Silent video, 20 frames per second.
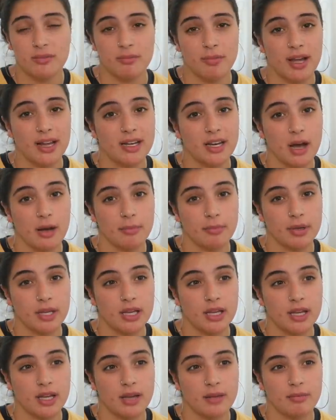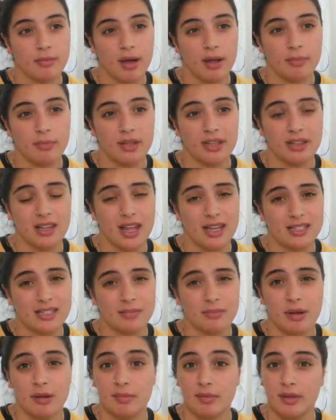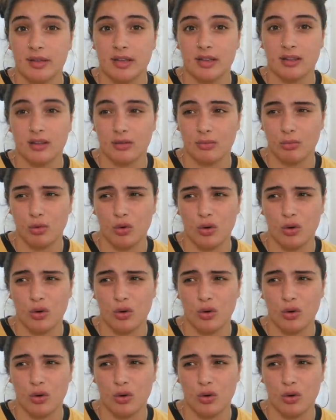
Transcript: It might not be. It might be less. It might be a little